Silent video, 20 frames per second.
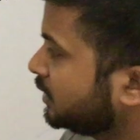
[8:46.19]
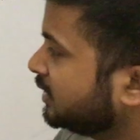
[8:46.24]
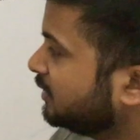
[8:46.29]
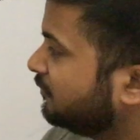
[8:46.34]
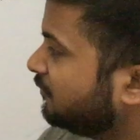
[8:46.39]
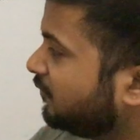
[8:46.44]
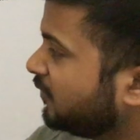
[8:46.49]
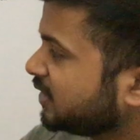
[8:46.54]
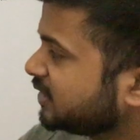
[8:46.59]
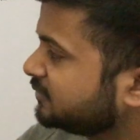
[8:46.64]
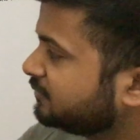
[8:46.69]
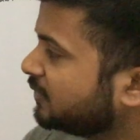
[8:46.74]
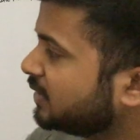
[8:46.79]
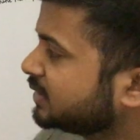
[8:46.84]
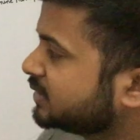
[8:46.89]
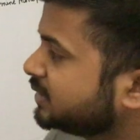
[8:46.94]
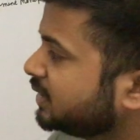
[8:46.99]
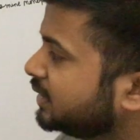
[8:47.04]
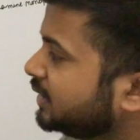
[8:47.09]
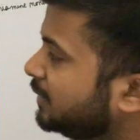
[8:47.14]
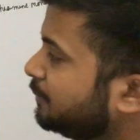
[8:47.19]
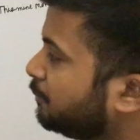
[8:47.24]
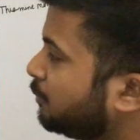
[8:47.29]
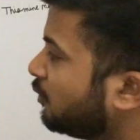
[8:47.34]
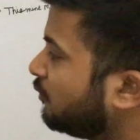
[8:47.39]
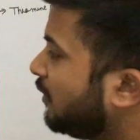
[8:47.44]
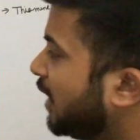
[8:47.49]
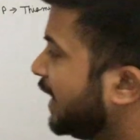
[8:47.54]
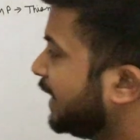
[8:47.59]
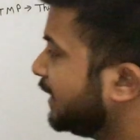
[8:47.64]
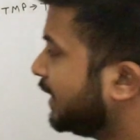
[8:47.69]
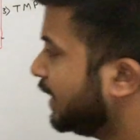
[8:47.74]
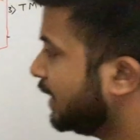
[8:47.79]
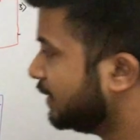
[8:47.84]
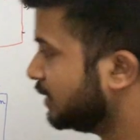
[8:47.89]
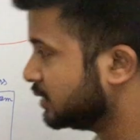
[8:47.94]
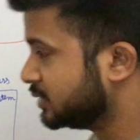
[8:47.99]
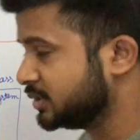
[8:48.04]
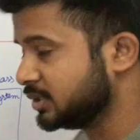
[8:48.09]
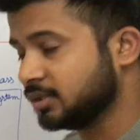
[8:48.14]
The first function, they provide
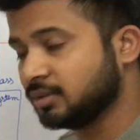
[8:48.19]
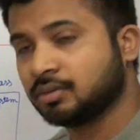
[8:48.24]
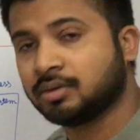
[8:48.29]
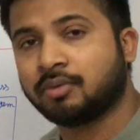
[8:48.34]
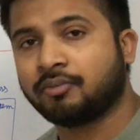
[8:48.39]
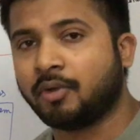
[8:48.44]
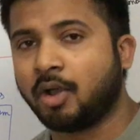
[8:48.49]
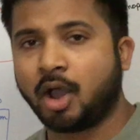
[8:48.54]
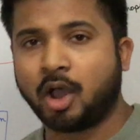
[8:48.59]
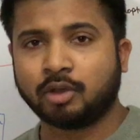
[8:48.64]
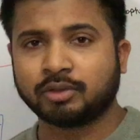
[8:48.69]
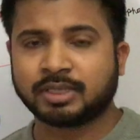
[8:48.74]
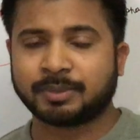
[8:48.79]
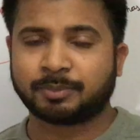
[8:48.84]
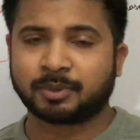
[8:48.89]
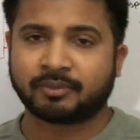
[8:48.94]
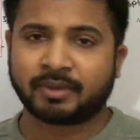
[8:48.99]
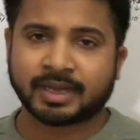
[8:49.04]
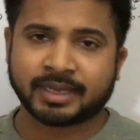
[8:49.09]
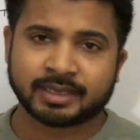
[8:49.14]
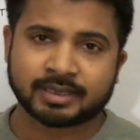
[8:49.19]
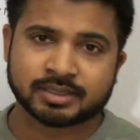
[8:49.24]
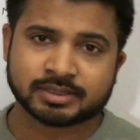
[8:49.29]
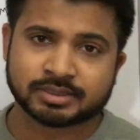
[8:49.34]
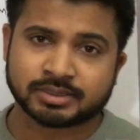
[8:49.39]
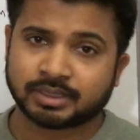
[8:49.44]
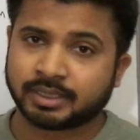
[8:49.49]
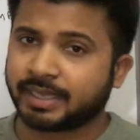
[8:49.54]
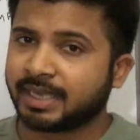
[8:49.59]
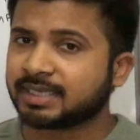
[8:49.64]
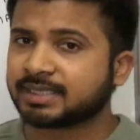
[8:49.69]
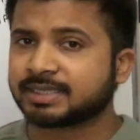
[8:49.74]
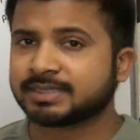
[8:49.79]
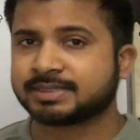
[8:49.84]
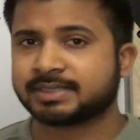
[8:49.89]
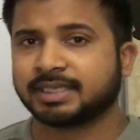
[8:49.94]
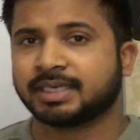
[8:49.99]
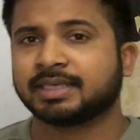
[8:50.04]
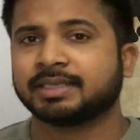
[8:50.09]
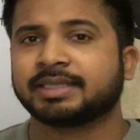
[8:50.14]
energy. How they provide energy? As I
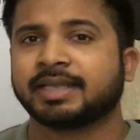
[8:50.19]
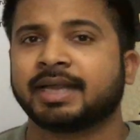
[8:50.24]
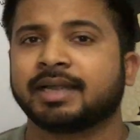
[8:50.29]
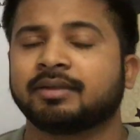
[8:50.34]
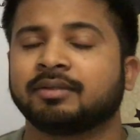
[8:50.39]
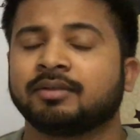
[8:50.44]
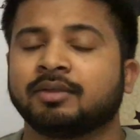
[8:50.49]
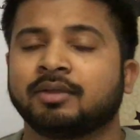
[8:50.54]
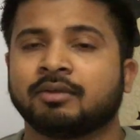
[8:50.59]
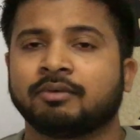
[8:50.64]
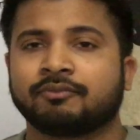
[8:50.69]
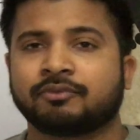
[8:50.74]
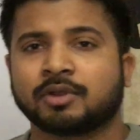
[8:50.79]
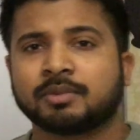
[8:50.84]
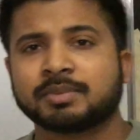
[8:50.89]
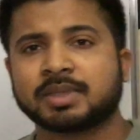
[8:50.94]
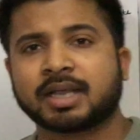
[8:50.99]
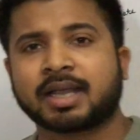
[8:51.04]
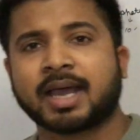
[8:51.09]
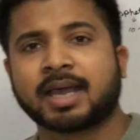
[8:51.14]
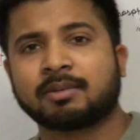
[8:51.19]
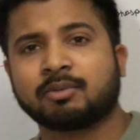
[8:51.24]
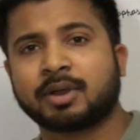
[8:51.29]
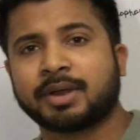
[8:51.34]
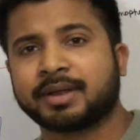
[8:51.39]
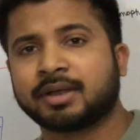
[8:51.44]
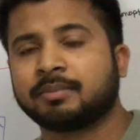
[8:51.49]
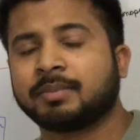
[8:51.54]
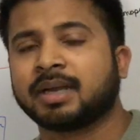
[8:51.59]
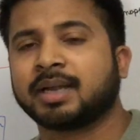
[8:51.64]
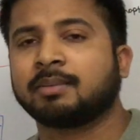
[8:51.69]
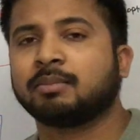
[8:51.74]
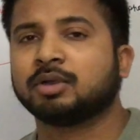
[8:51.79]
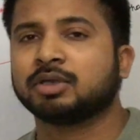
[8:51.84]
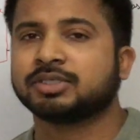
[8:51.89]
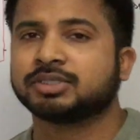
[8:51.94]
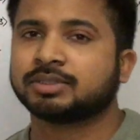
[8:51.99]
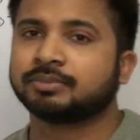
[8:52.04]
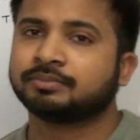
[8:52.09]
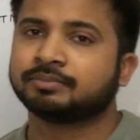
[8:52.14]
said that from the carbohydrate
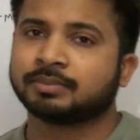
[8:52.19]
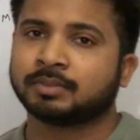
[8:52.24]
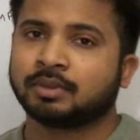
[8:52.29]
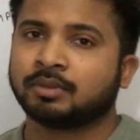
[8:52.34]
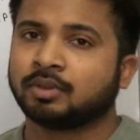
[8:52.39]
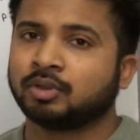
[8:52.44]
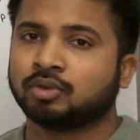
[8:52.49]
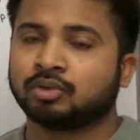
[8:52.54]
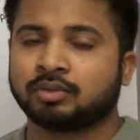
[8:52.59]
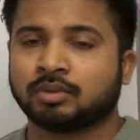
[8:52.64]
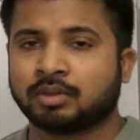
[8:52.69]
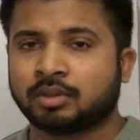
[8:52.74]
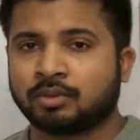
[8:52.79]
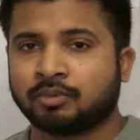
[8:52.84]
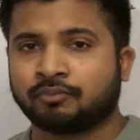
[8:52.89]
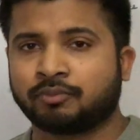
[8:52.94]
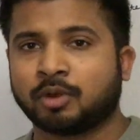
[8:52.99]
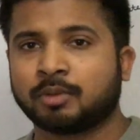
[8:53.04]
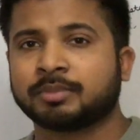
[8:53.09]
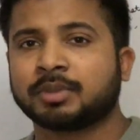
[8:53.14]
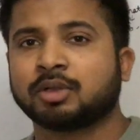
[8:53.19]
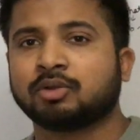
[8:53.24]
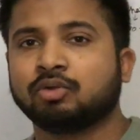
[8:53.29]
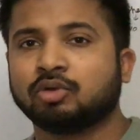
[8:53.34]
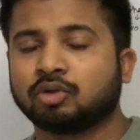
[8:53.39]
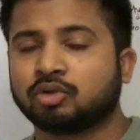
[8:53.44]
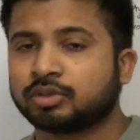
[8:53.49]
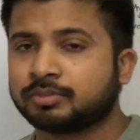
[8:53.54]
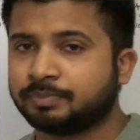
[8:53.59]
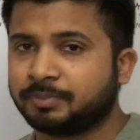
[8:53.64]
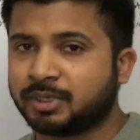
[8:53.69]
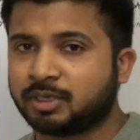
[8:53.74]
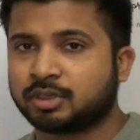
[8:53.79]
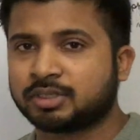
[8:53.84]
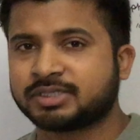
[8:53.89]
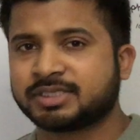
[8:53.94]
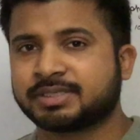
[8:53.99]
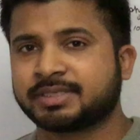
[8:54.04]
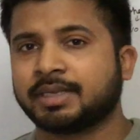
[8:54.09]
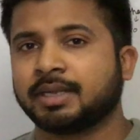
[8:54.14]
metabolism, from the glucose,
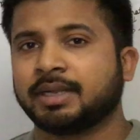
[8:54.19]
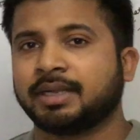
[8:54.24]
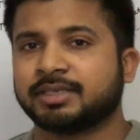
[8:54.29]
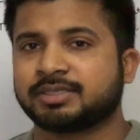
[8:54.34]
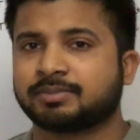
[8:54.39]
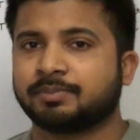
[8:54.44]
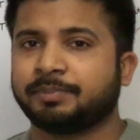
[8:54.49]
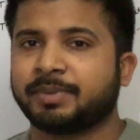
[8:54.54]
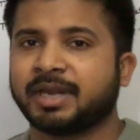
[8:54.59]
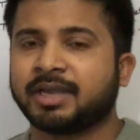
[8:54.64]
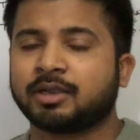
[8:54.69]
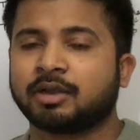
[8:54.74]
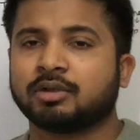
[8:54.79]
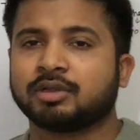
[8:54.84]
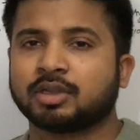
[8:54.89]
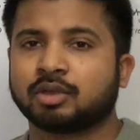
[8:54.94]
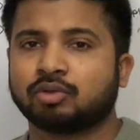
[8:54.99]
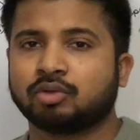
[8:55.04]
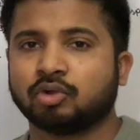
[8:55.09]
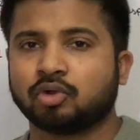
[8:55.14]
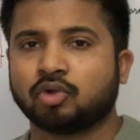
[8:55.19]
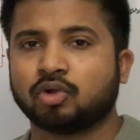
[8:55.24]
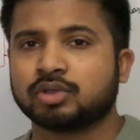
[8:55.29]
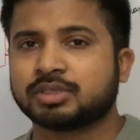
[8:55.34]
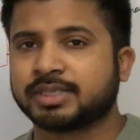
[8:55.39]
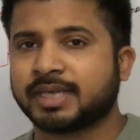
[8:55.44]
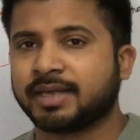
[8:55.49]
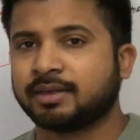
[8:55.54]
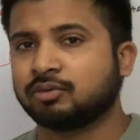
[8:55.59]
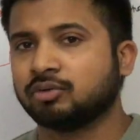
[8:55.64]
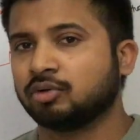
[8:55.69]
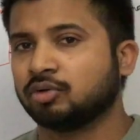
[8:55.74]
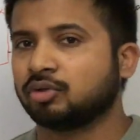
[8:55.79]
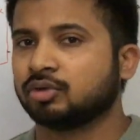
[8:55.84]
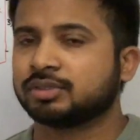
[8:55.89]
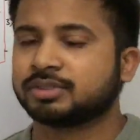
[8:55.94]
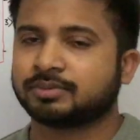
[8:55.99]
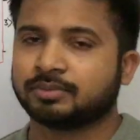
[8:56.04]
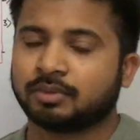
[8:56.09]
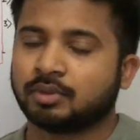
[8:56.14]
because it is breakdown in the glucose, and
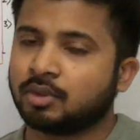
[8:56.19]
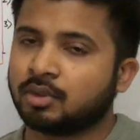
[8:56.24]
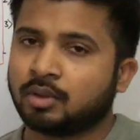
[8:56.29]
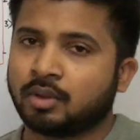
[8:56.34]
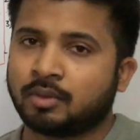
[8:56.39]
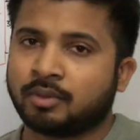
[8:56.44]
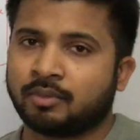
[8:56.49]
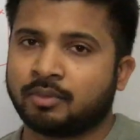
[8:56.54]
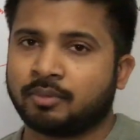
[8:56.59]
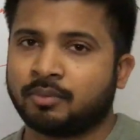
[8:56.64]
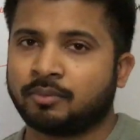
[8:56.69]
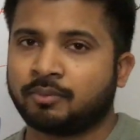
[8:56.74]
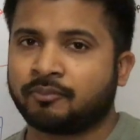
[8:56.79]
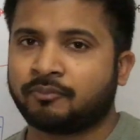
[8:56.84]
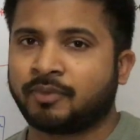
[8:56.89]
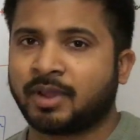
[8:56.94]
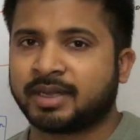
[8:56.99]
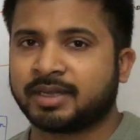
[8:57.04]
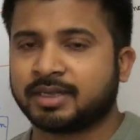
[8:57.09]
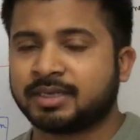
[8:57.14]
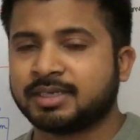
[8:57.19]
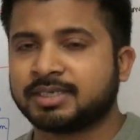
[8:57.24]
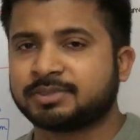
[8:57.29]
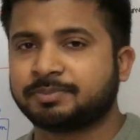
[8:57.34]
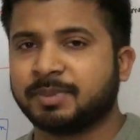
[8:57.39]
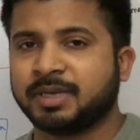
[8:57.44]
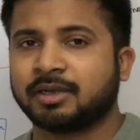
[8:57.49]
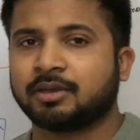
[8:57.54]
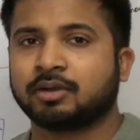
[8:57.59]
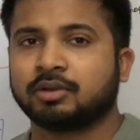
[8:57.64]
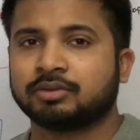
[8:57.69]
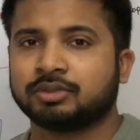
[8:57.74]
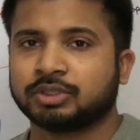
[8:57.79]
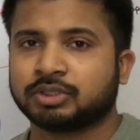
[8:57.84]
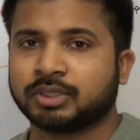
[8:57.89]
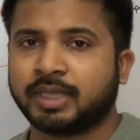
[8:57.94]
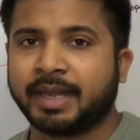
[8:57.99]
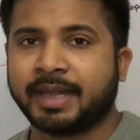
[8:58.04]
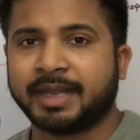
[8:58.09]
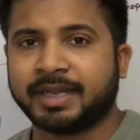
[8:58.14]
glucose finally it's breakdown
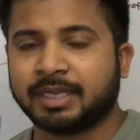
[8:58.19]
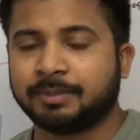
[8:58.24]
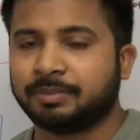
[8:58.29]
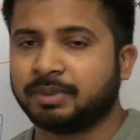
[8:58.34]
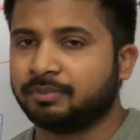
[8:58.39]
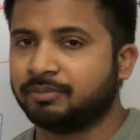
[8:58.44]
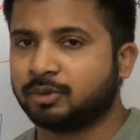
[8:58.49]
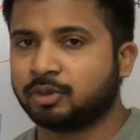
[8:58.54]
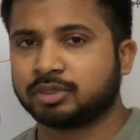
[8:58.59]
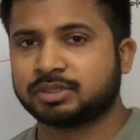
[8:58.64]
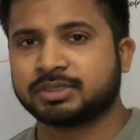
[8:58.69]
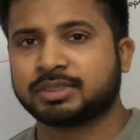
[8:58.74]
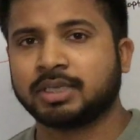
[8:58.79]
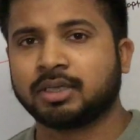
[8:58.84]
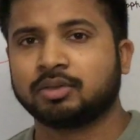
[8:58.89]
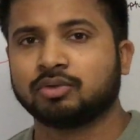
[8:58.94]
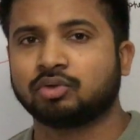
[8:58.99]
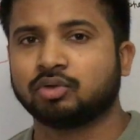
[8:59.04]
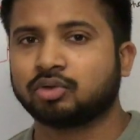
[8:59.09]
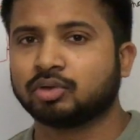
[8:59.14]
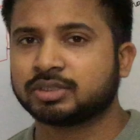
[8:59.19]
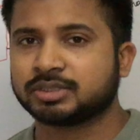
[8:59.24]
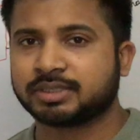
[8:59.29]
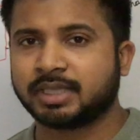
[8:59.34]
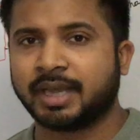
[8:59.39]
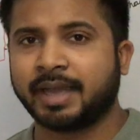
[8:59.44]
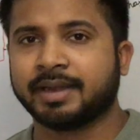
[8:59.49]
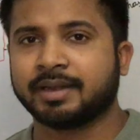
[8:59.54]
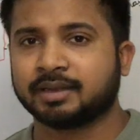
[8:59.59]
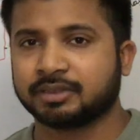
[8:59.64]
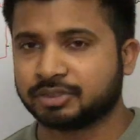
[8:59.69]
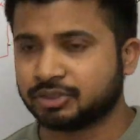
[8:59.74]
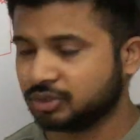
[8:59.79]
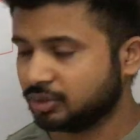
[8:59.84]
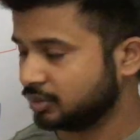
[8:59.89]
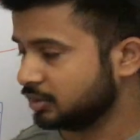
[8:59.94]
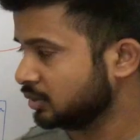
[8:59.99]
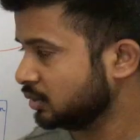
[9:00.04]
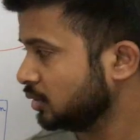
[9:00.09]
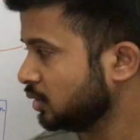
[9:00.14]
in the ATP, because the glucose is the
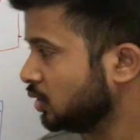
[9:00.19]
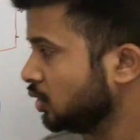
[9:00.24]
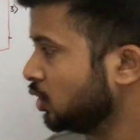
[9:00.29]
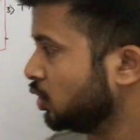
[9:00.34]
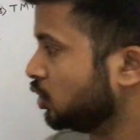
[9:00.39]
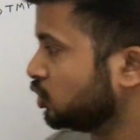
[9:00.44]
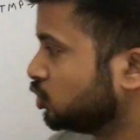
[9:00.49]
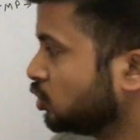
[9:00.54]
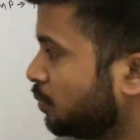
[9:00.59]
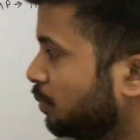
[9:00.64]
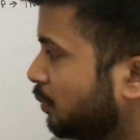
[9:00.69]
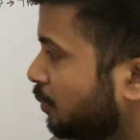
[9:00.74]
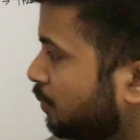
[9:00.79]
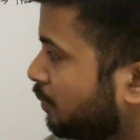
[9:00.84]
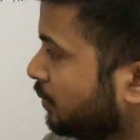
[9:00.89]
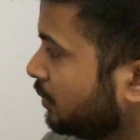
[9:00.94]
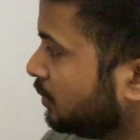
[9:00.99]
energy. So